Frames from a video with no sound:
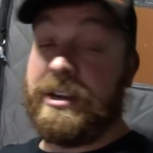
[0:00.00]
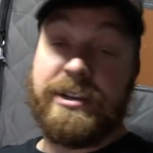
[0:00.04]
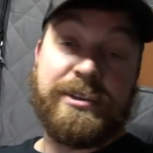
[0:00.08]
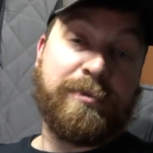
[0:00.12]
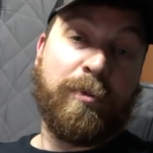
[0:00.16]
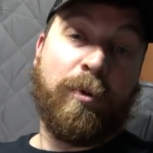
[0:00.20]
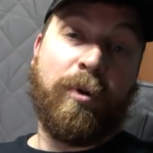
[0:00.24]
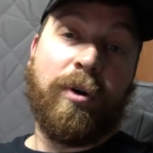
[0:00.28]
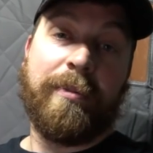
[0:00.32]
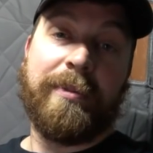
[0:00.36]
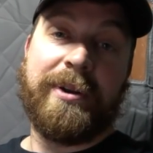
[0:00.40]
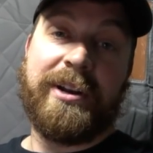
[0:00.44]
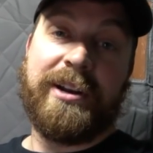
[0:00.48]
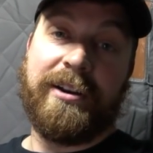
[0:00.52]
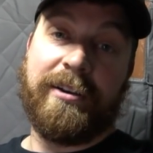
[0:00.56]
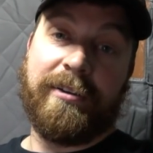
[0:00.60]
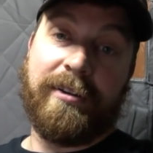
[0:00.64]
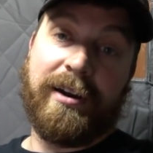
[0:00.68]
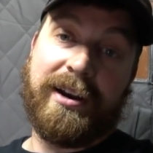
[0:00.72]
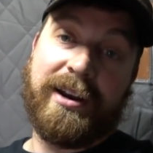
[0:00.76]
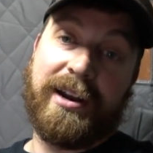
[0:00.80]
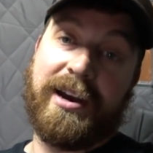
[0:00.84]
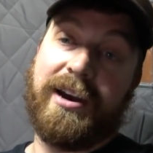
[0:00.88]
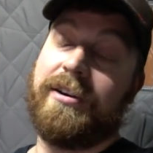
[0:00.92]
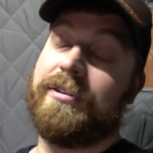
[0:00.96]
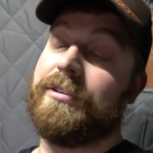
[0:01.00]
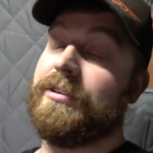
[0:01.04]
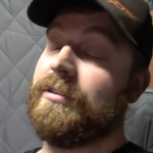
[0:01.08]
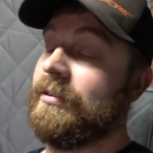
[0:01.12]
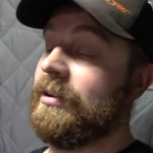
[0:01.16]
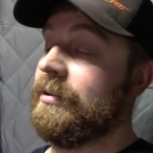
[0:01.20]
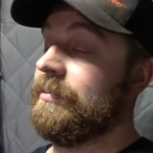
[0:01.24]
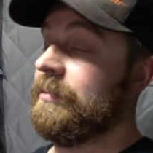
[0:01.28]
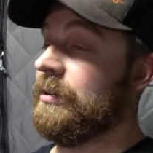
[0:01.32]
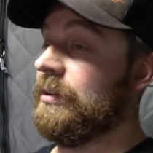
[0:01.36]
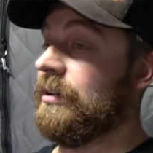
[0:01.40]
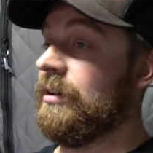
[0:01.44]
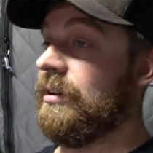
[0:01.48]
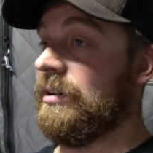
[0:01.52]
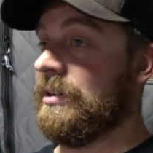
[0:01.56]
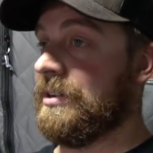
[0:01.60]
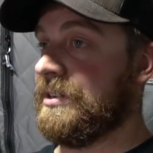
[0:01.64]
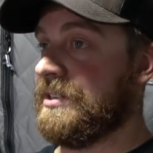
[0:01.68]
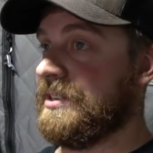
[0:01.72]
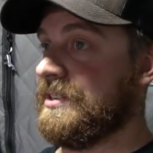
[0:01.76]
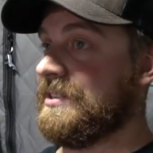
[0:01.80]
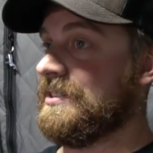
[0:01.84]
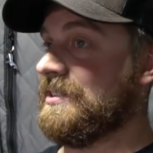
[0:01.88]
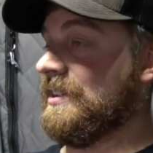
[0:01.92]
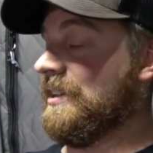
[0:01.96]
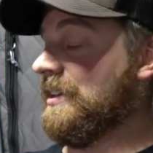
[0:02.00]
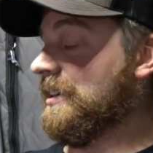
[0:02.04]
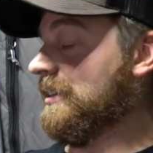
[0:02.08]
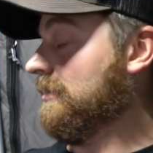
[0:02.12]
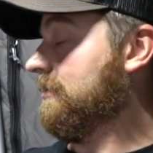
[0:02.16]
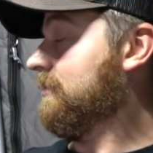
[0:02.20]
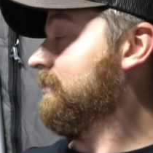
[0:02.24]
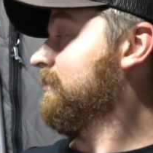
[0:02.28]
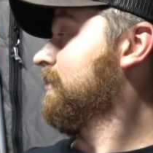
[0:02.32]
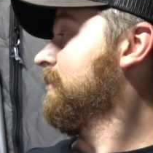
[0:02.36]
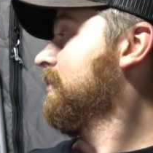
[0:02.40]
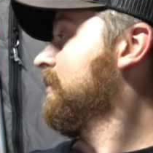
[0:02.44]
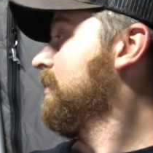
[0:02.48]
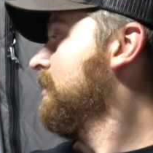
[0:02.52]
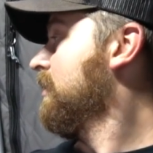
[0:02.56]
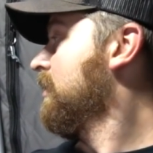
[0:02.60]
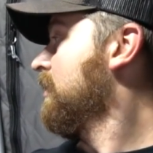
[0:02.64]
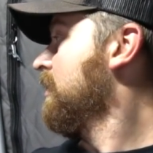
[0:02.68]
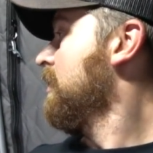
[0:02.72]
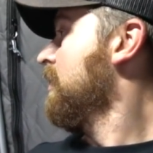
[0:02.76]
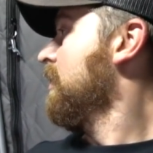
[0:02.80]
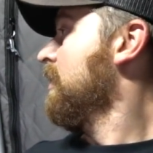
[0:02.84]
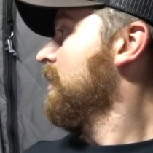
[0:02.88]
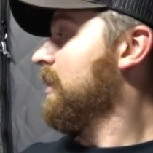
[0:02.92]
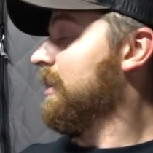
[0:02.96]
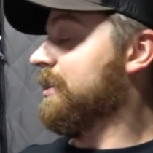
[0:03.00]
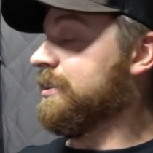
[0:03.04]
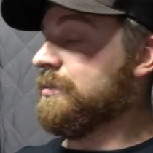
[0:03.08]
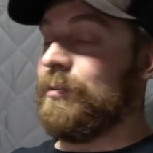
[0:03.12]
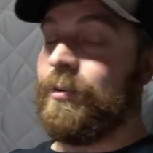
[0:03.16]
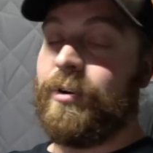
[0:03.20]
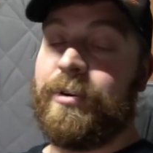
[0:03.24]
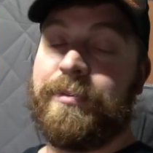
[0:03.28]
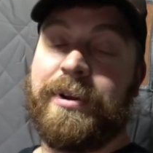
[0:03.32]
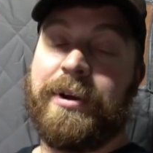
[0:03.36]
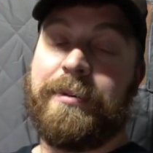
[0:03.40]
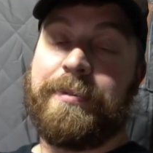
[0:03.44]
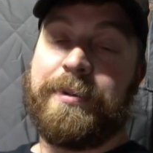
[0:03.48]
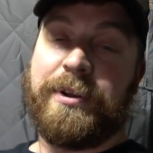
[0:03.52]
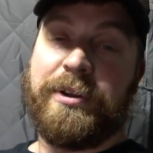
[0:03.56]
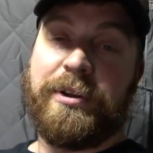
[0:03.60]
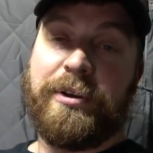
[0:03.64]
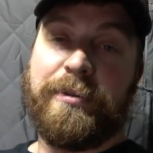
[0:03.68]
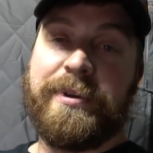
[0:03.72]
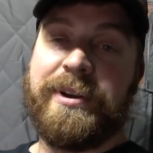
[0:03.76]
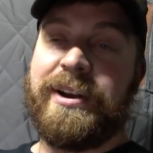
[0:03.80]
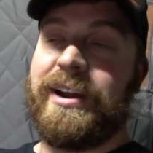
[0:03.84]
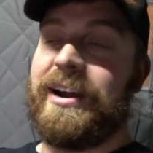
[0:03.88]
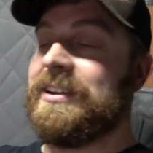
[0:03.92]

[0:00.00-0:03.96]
is warm in here right now. Don't get me wrong, because it's like, it's warmed up a little bit